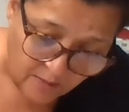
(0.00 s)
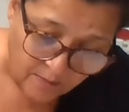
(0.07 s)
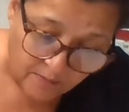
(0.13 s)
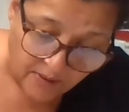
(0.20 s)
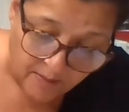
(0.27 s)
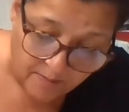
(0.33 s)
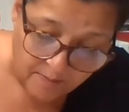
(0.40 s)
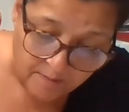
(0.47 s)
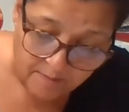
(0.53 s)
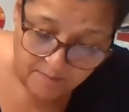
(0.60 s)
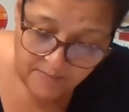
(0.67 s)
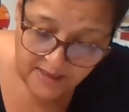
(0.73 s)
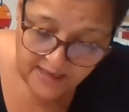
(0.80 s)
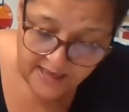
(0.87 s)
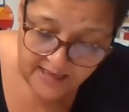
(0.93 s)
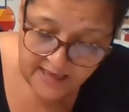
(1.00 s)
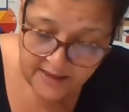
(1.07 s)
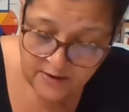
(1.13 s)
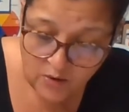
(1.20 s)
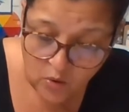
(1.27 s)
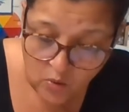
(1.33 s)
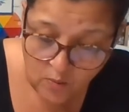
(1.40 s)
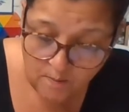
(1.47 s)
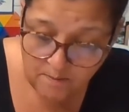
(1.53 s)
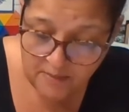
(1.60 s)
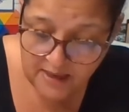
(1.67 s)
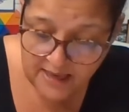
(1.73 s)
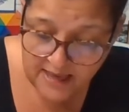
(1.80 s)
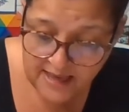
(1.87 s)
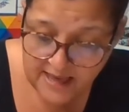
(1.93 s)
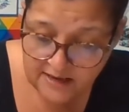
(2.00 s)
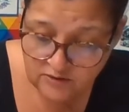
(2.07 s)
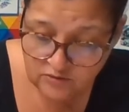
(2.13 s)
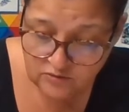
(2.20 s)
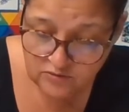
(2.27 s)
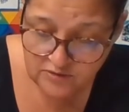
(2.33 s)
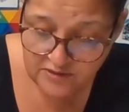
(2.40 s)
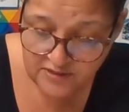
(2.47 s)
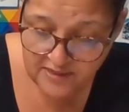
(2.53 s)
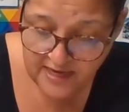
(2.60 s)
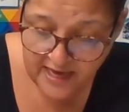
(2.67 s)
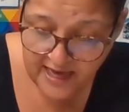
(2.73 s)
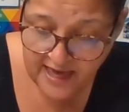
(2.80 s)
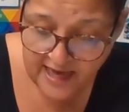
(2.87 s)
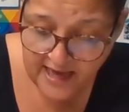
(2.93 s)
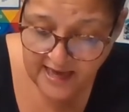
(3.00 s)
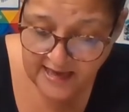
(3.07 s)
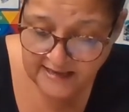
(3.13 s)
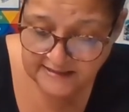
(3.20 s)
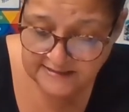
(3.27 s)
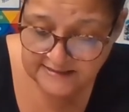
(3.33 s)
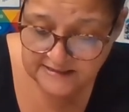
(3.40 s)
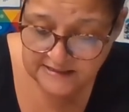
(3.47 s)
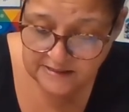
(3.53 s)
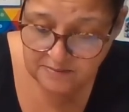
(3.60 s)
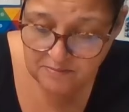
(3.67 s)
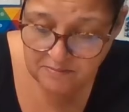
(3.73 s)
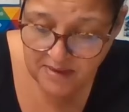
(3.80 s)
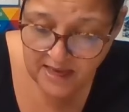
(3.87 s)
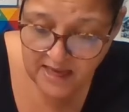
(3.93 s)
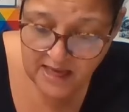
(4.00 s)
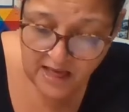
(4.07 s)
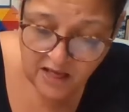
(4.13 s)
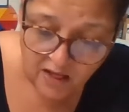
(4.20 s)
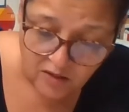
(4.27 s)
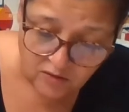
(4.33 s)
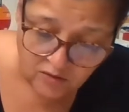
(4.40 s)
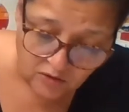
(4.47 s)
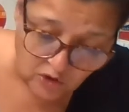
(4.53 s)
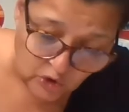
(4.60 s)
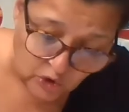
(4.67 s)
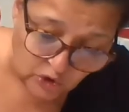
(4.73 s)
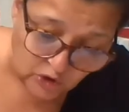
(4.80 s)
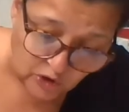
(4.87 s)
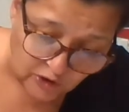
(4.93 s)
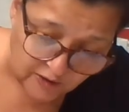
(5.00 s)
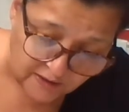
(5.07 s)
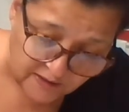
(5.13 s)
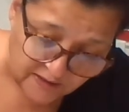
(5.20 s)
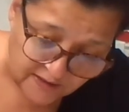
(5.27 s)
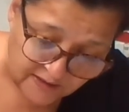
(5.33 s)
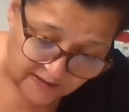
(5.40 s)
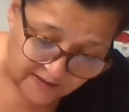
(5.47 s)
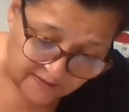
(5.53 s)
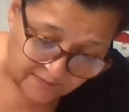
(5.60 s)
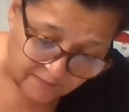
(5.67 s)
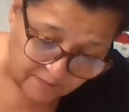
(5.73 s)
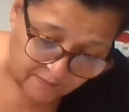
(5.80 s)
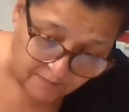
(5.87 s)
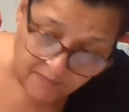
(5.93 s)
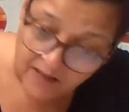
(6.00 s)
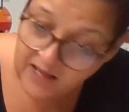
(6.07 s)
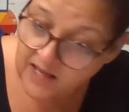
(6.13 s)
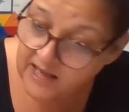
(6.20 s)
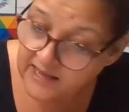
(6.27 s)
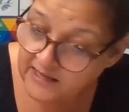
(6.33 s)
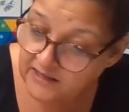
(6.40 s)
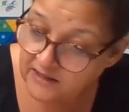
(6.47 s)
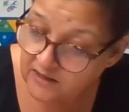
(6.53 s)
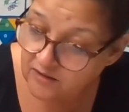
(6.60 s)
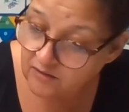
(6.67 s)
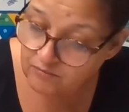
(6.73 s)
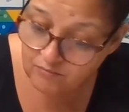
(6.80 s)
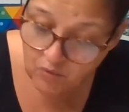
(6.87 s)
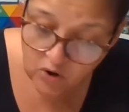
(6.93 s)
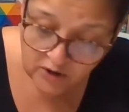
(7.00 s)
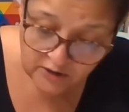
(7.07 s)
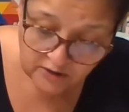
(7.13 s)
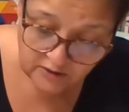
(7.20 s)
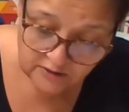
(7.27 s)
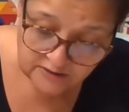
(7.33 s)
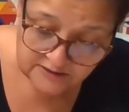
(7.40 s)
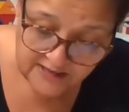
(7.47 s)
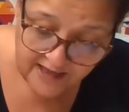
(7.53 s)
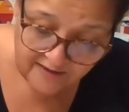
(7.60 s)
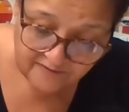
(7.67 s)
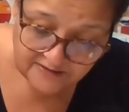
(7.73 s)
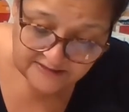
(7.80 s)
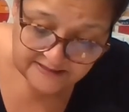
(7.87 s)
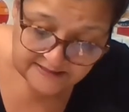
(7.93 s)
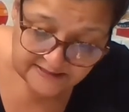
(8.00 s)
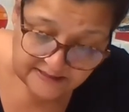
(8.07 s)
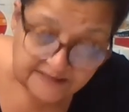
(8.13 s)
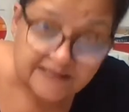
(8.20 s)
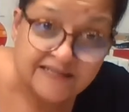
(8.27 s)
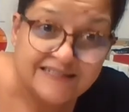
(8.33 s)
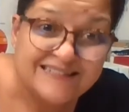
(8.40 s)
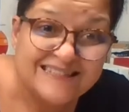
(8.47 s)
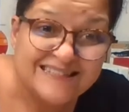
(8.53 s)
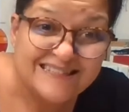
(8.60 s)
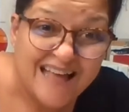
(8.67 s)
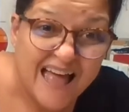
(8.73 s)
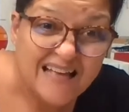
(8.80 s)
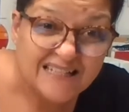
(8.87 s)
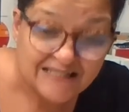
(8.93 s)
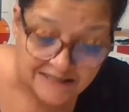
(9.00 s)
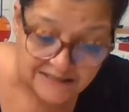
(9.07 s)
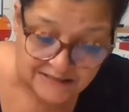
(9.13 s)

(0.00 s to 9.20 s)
but man, oh man, do they smell good. My markers have silly scents.